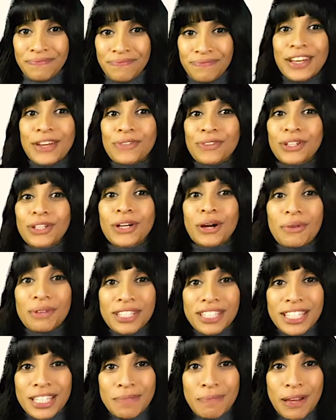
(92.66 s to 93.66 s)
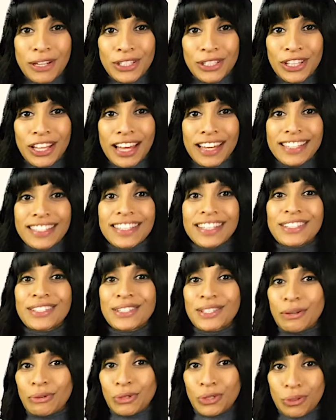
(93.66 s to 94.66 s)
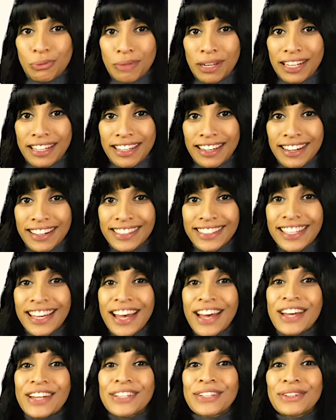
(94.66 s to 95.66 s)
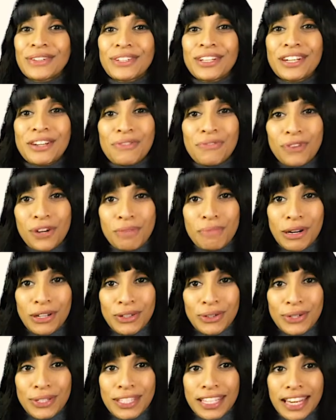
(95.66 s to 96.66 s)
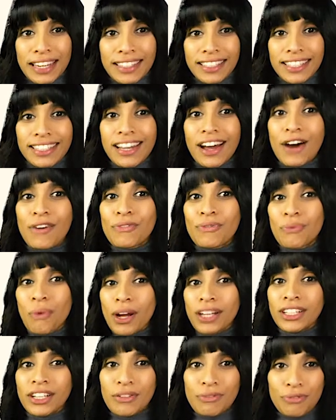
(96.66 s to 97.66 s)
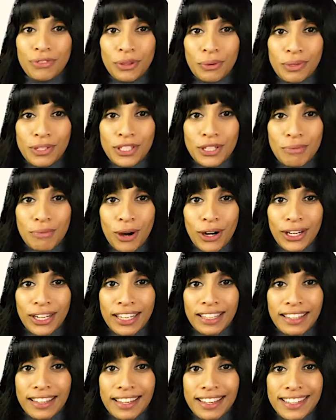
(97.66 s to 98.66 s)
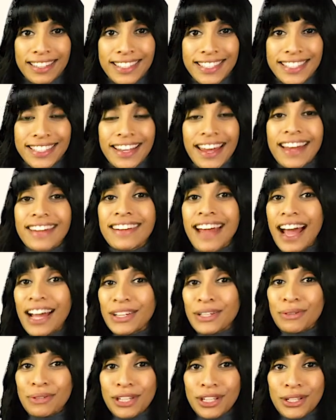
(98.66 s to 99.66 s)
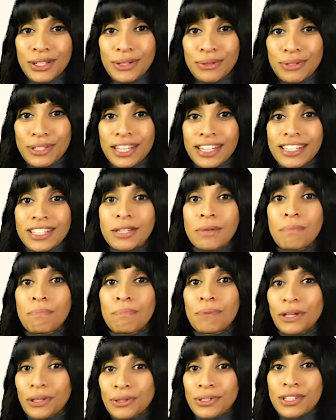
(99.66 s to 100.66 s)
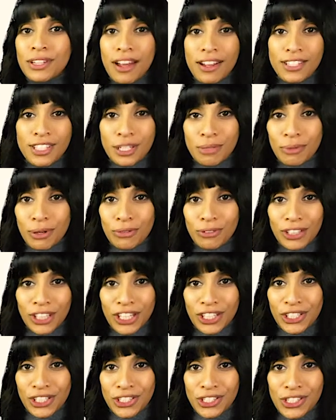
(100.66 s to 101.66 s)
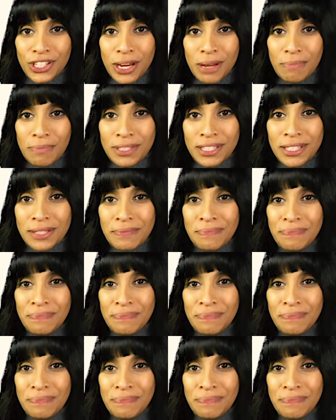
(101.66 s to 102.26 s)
If you're going to specialize in social media, you'll need a firm understanding of what influencer marketing is and how you can use it to build customer relationships.